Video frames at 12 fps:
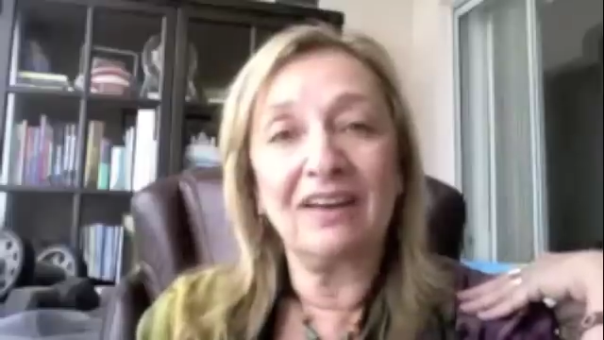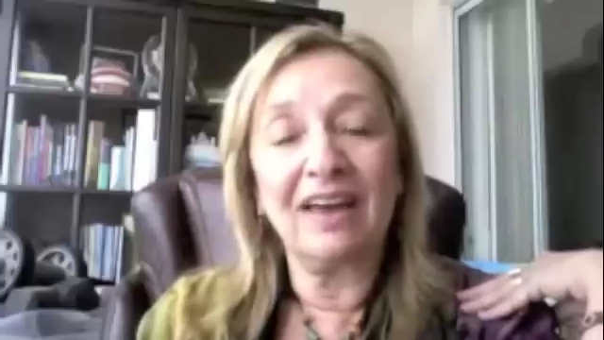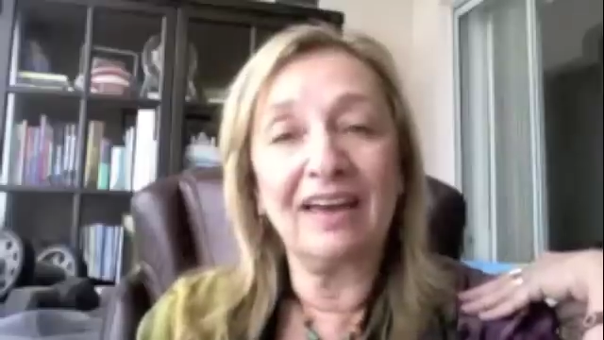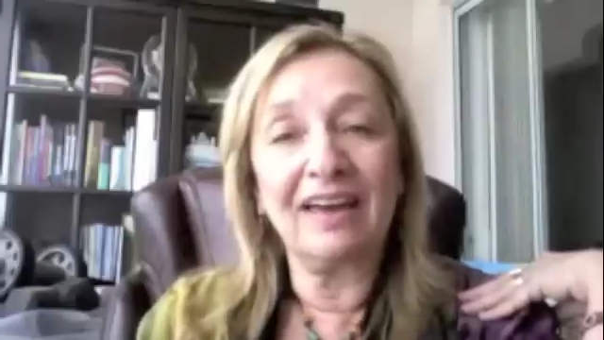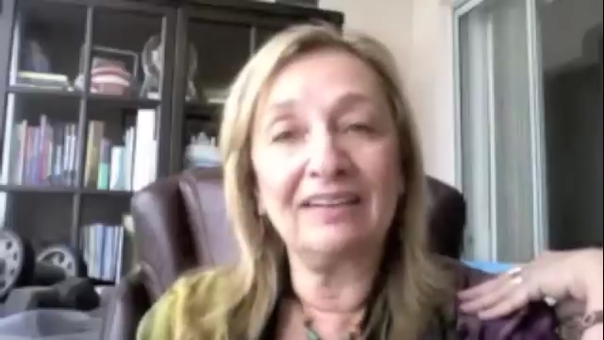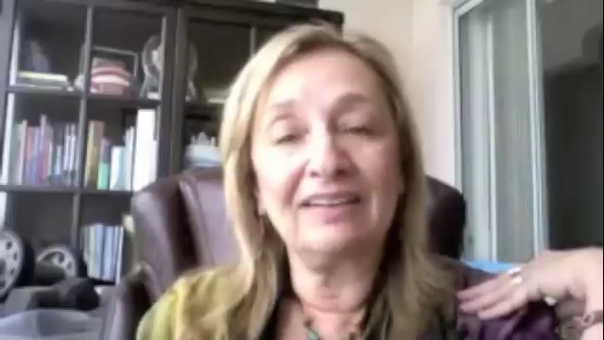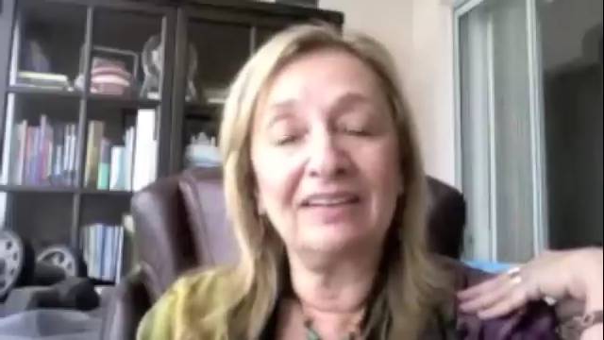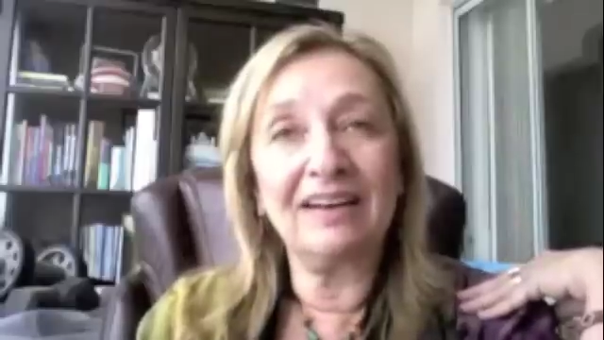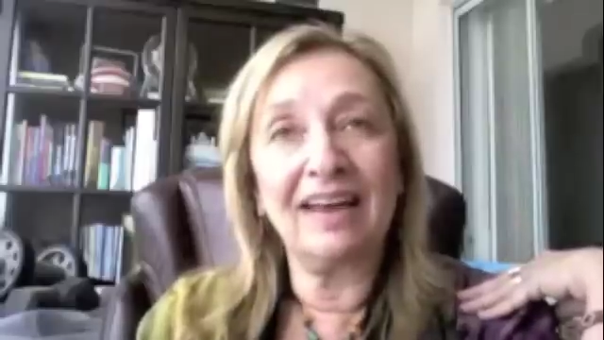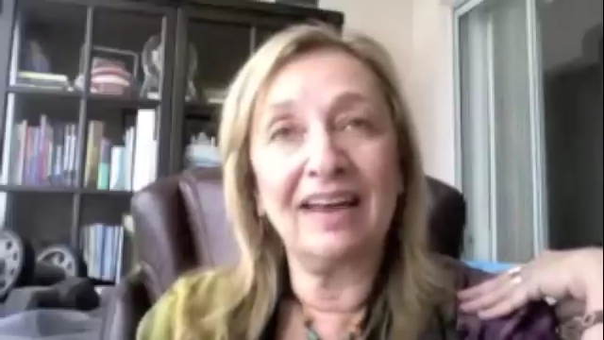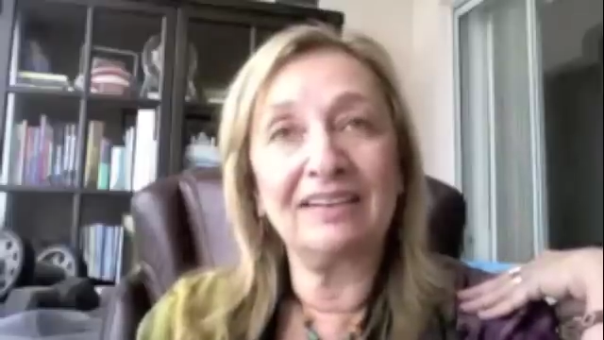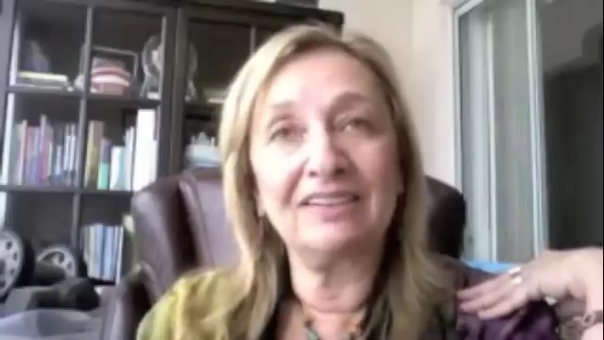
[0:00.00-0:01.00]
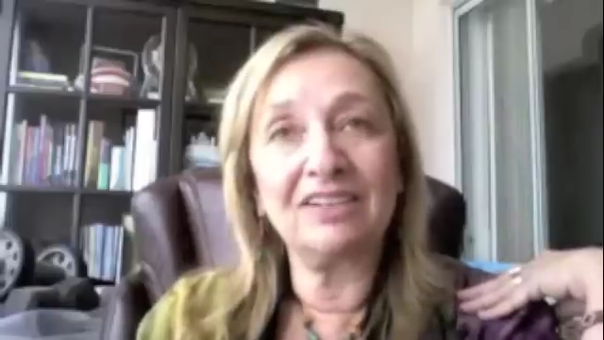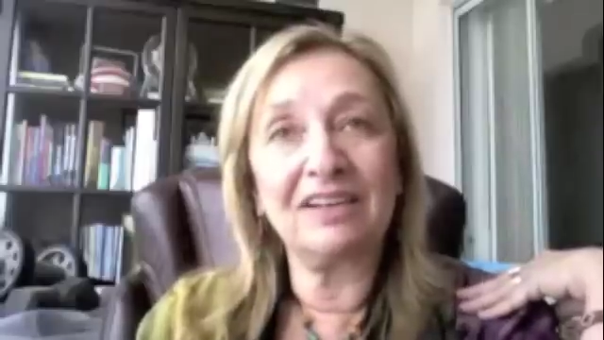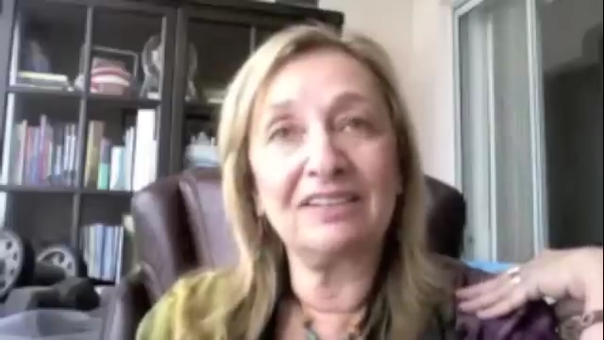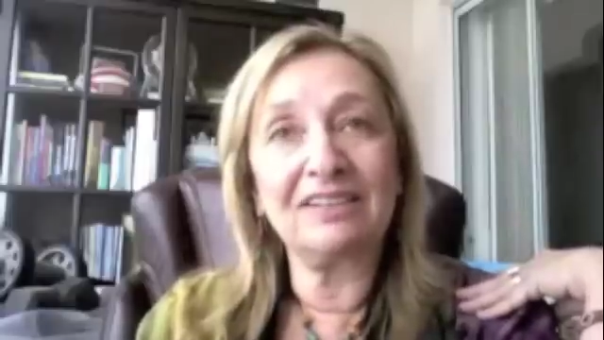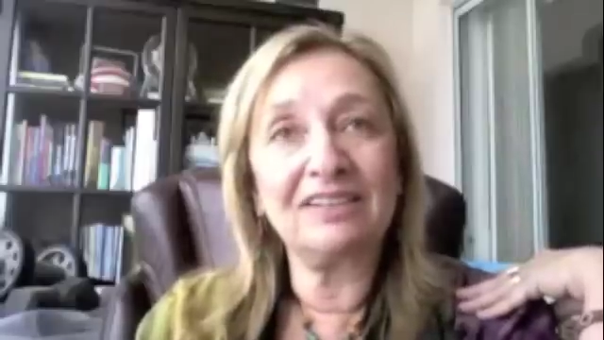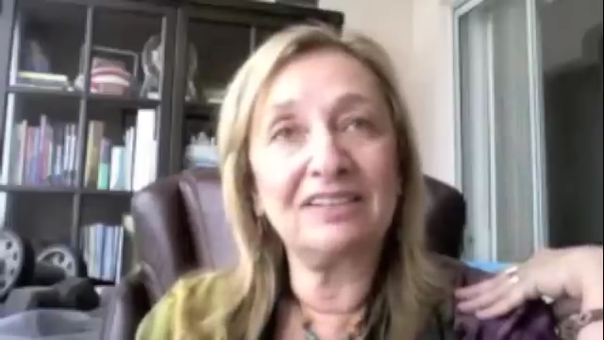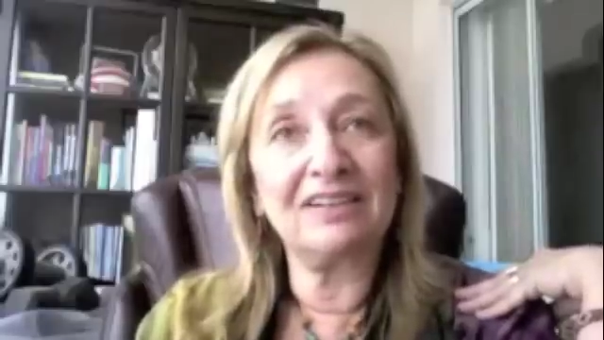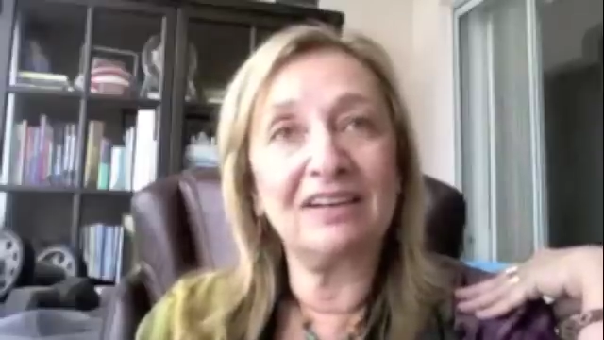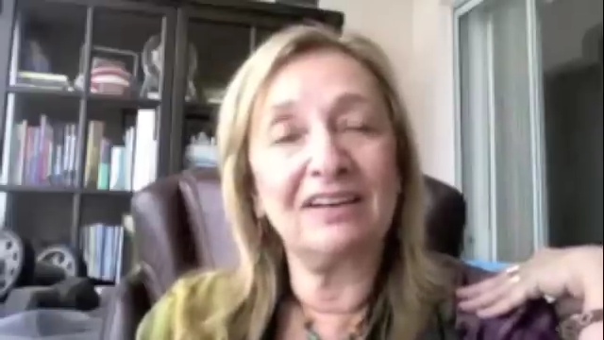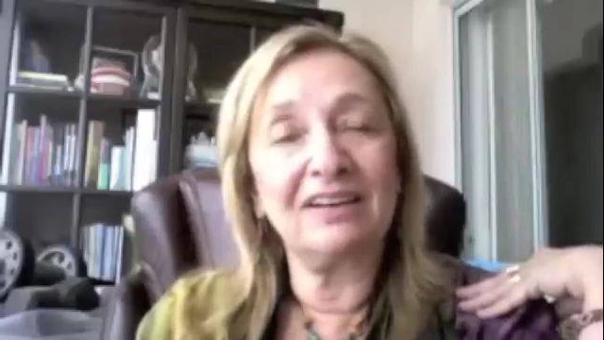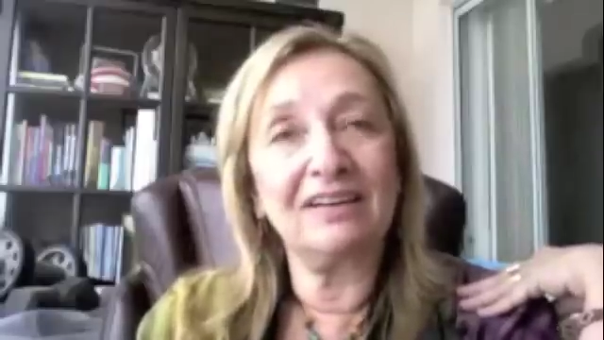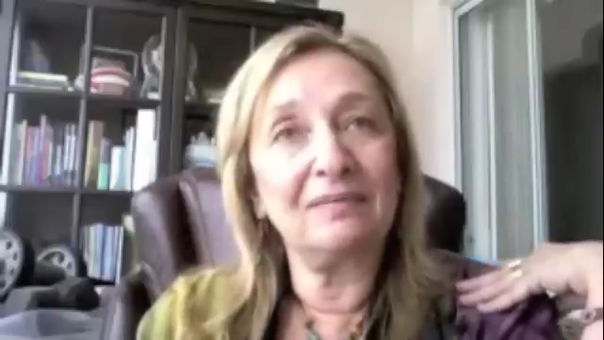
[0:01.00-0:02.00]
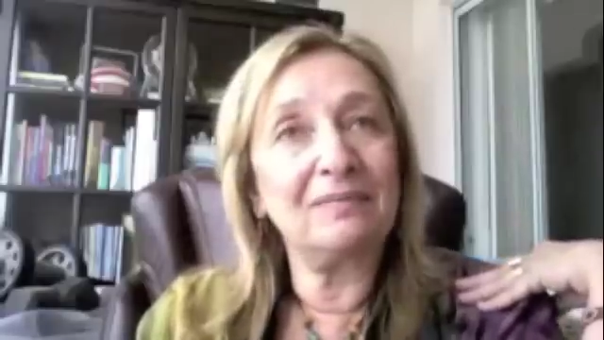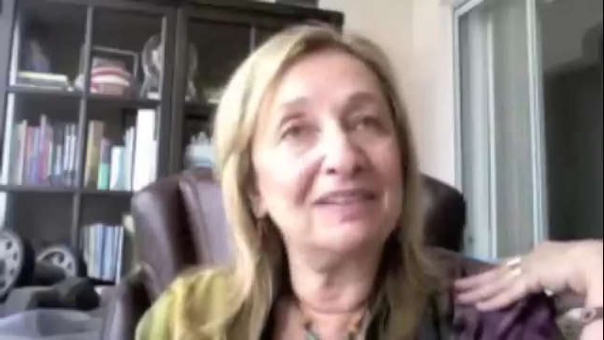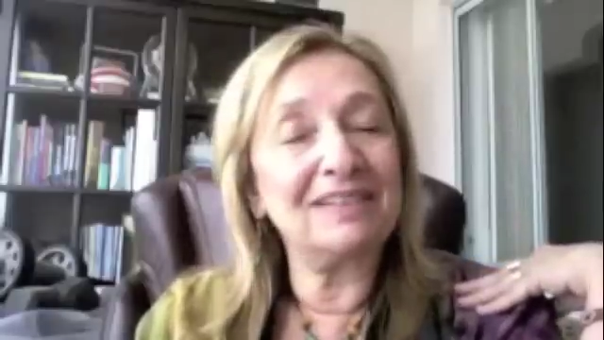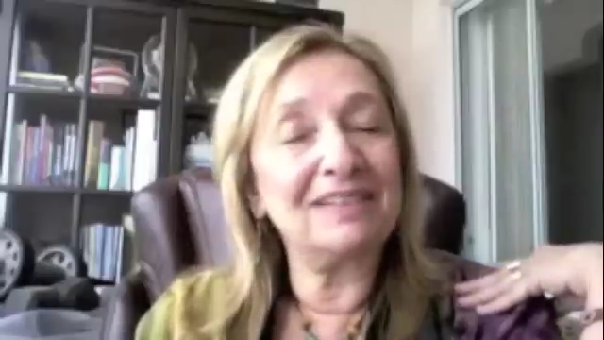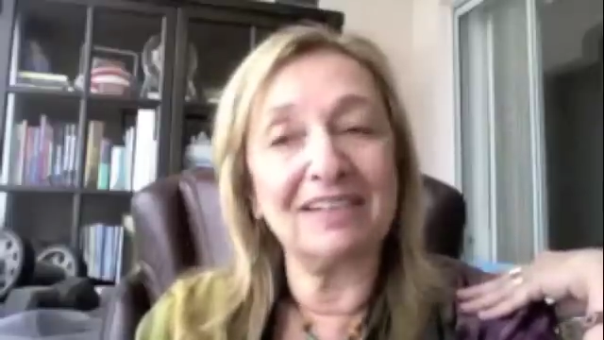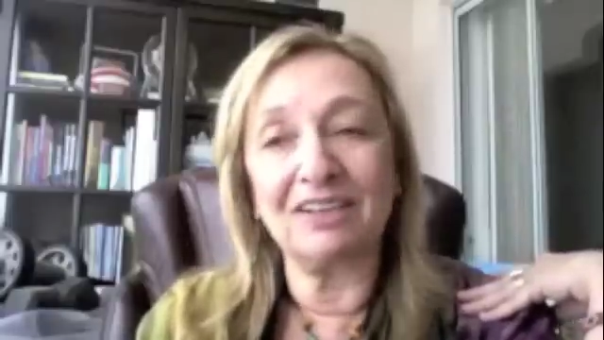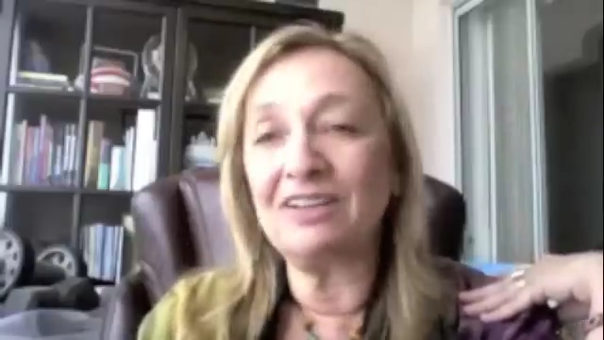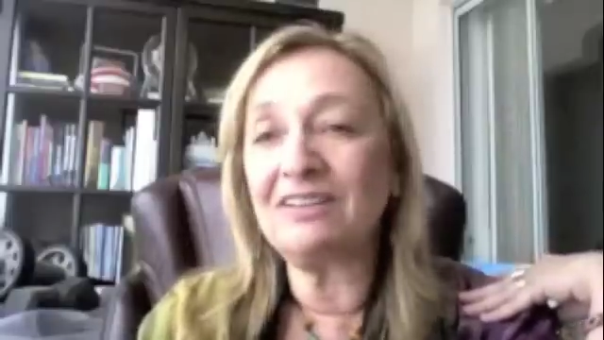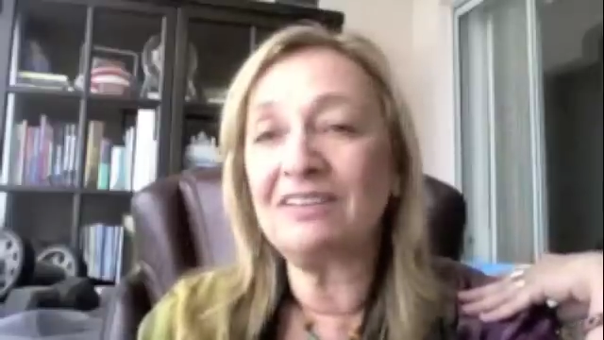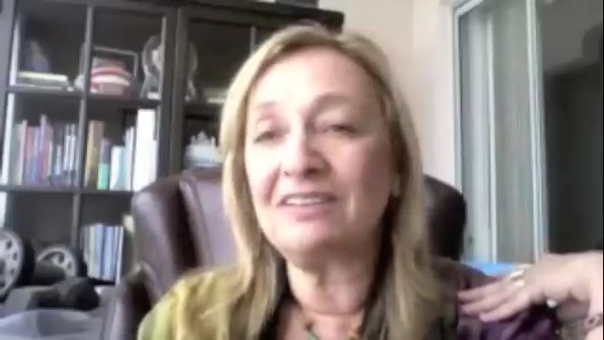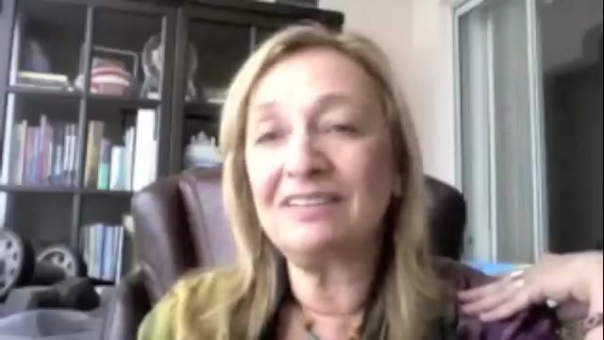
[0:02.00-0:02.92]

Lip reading: and just be still.